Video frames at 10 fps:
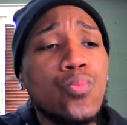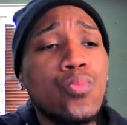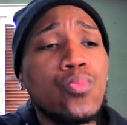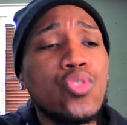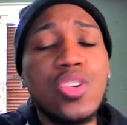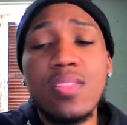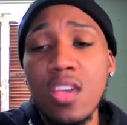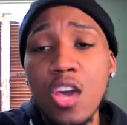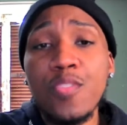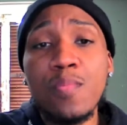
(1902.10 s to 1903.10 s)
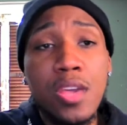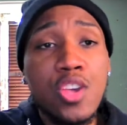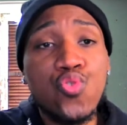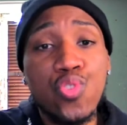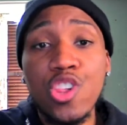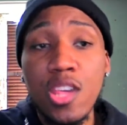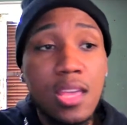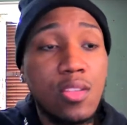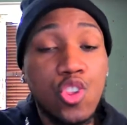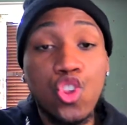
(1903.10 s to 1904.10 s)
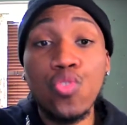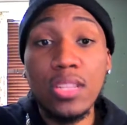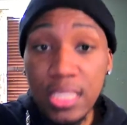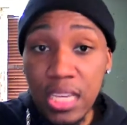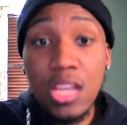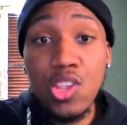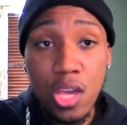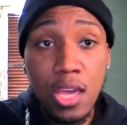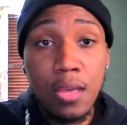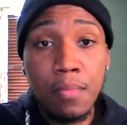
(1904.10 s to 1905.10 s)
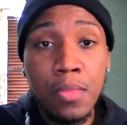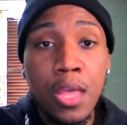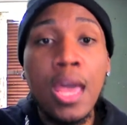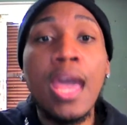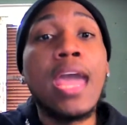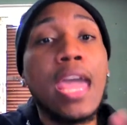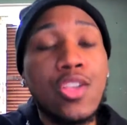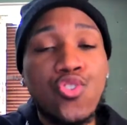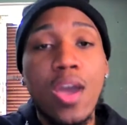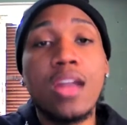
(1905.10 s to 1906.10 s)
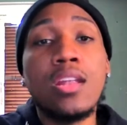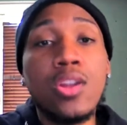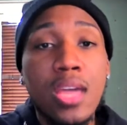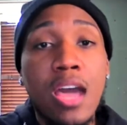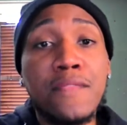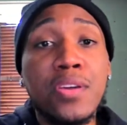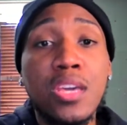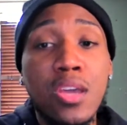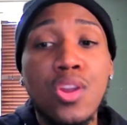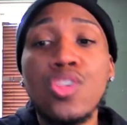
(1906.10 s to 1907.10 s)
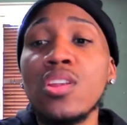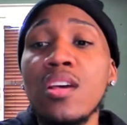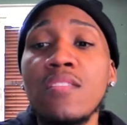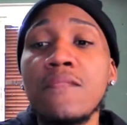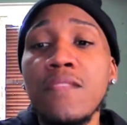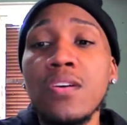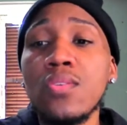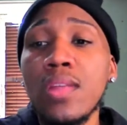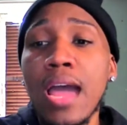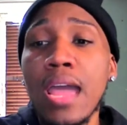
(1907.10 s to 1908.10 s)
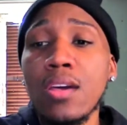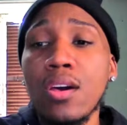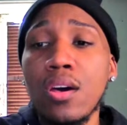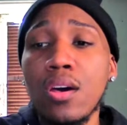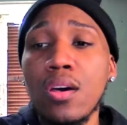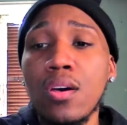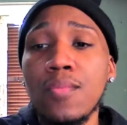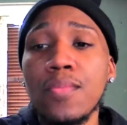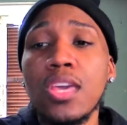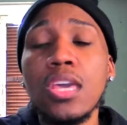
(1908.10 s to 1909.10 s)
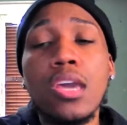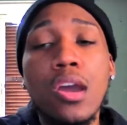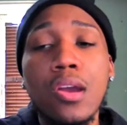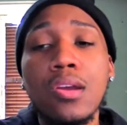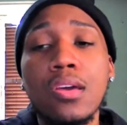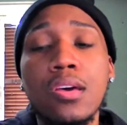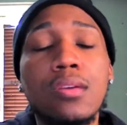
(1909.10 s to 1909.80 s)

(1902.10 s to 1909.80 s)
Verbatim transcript: Gizelle was being strate- strategic and trying to look out for Keiarna. She doesn't feel like um Keiarna